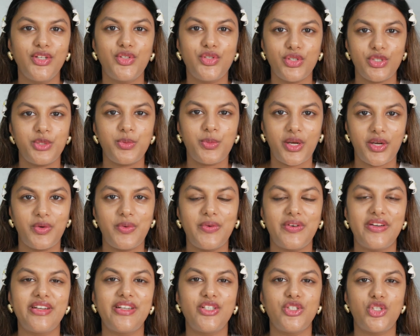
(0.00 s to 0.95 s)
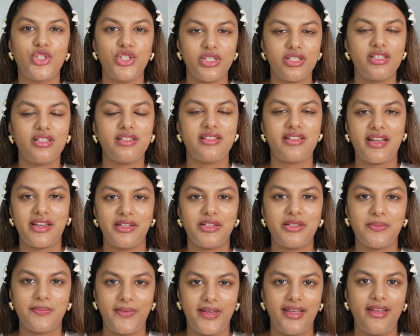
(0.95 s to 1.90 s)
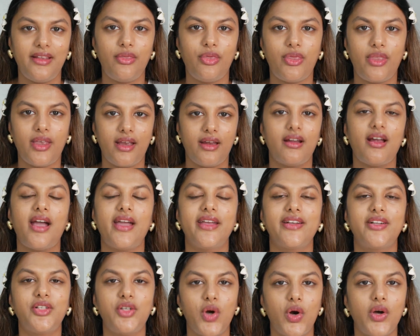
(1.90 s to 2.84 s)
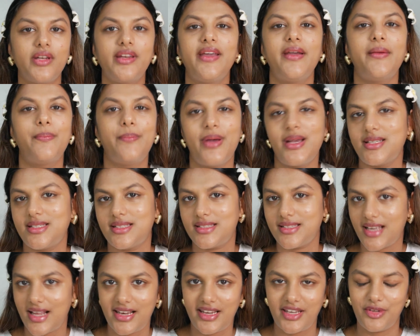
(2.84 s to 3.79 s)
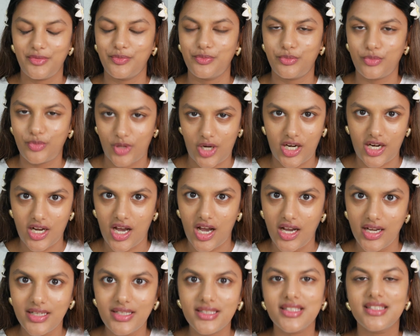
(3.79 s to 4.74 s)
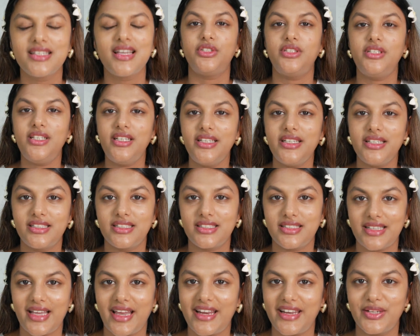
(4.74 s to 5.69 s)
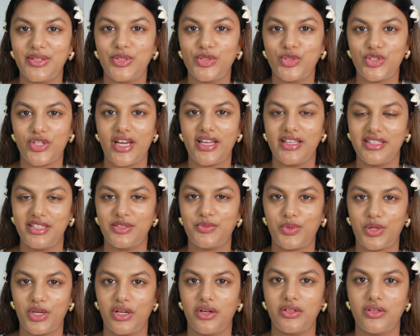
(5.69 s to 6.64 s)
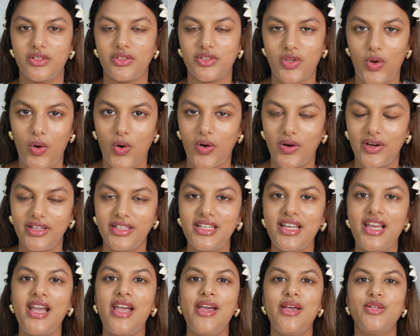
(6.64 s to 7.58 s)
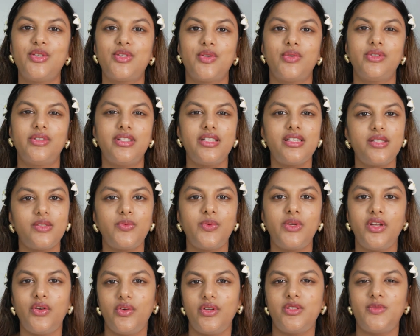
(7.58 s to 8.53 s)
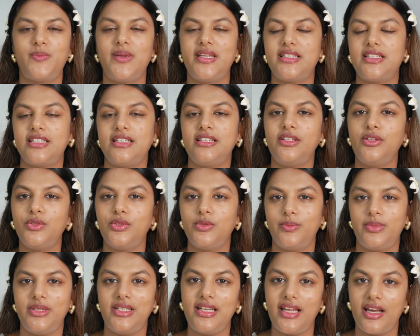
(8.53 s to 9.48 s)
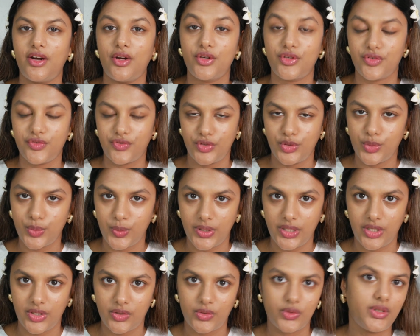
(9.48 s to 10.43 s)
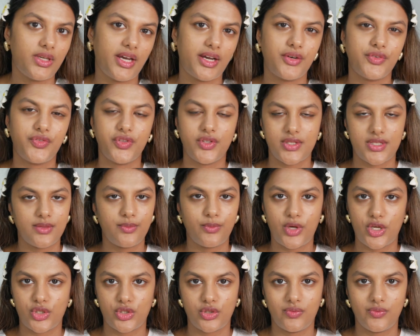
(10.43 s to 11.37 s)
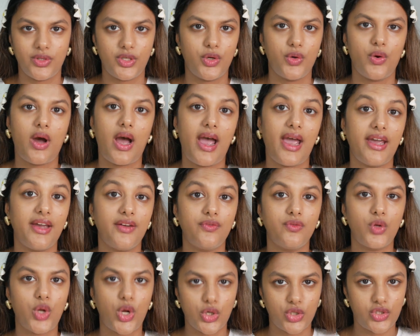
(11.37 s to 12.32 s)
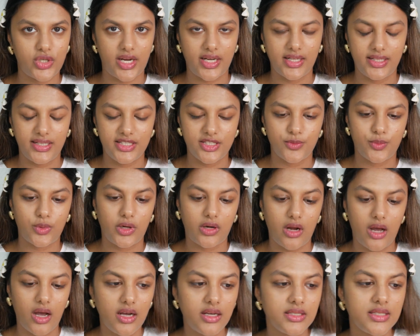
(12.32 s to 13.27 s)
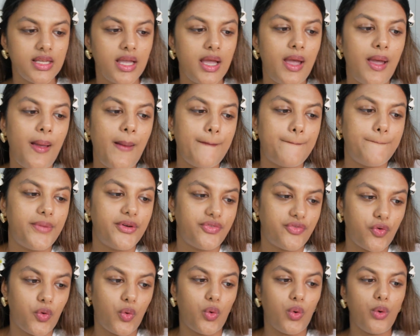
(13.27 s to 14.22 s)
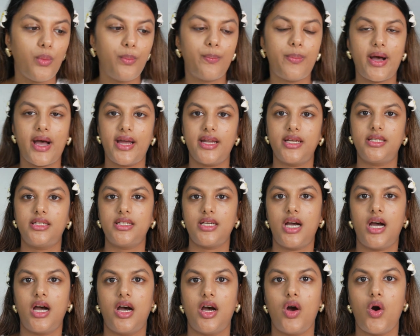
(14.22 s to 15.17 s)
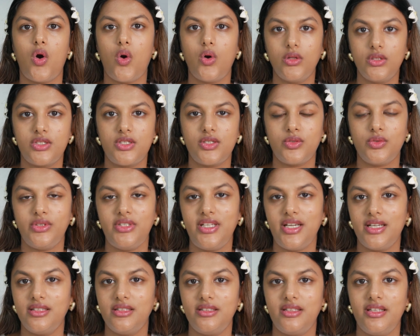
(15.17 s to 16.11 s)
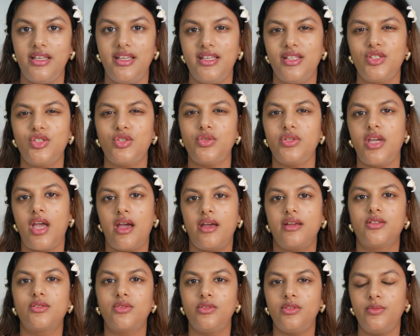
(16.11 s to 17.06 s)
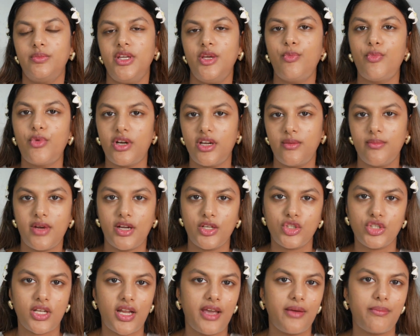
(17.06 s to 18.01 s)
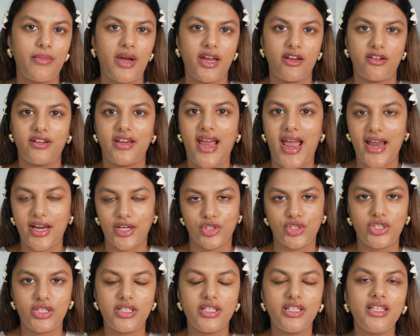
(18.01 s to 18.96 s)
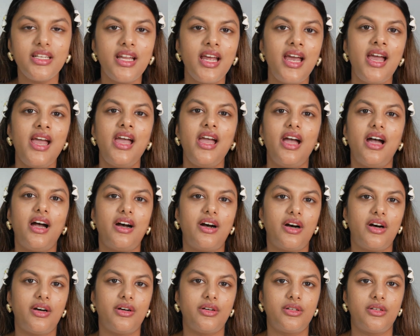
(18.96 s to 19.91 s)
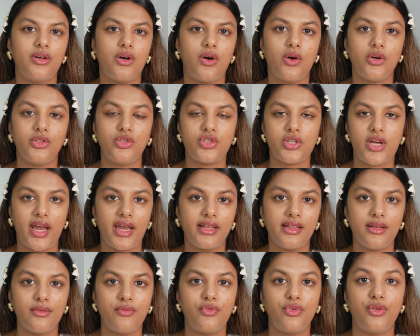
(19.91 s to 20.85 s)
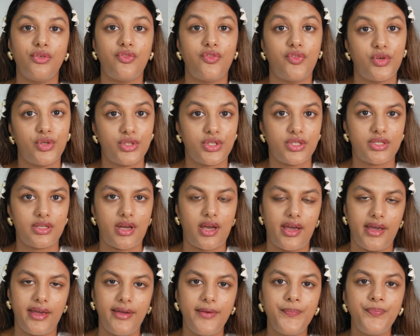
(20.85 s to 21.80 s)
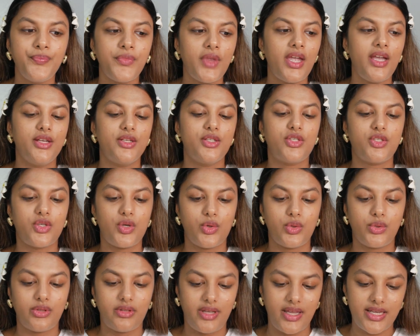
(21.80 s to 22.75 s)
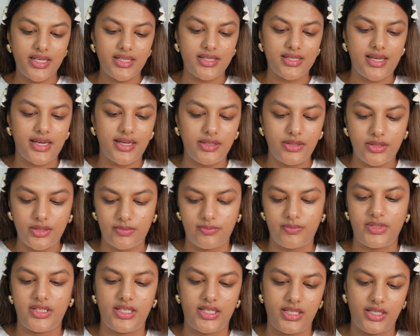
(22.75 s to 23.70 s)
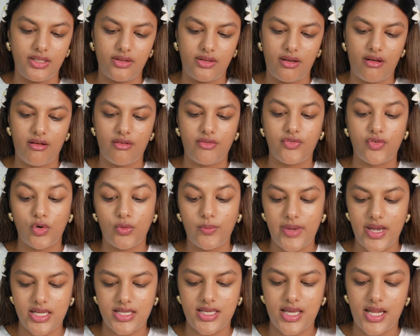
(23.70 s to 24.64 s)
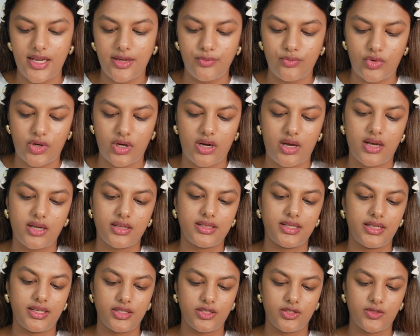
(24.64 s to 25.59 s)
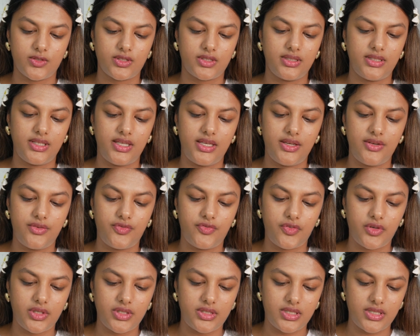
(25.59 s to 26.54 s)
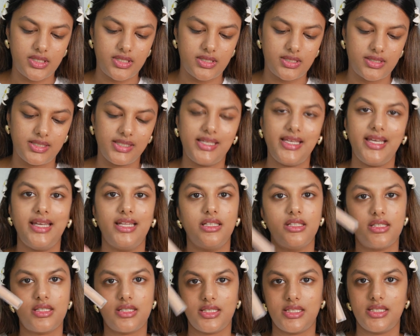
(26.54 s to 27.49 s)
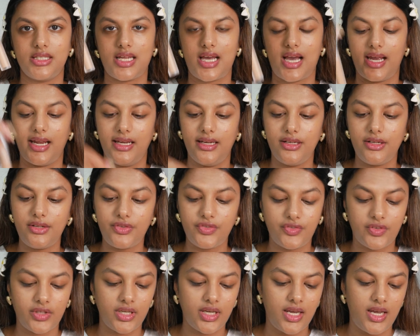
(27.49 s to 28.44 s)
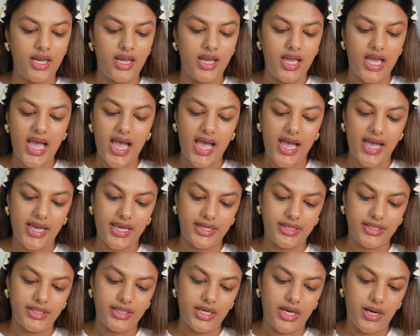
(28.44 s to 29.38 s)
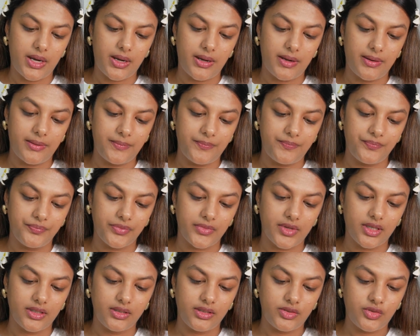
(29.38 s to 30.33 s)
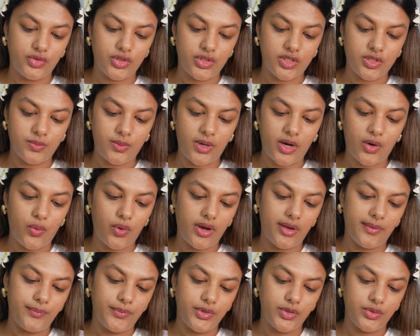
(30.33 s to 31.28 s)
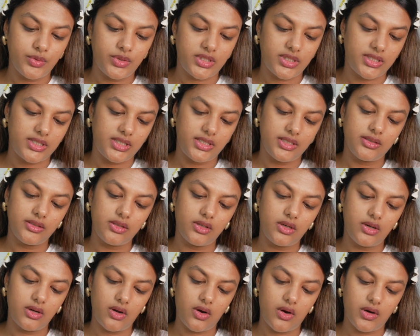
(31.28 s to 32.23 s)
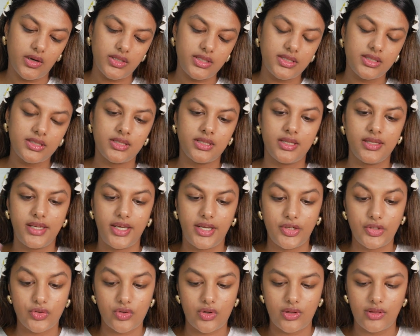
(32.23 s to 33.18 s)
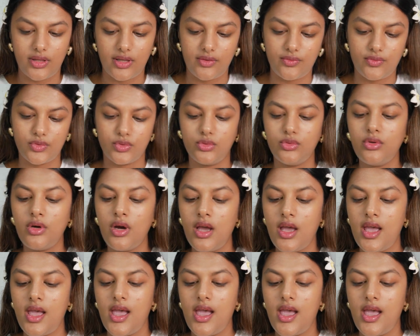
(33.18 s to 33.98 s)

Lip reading: Trish McEvoy just sent me their iconic best-selling products. I'm really excited to try these products on. So this video is basically going to be like a review video, like a first impression video. I have not tried these products before, but also the other thing is, so yeah, it's going to be pretty much like my reaction on trying them for the first time. So they sent me their four best-selling products. That is, the first is the Instant Eye Lift and the Trish McEvoy Beauty Gloss in Rendezvous.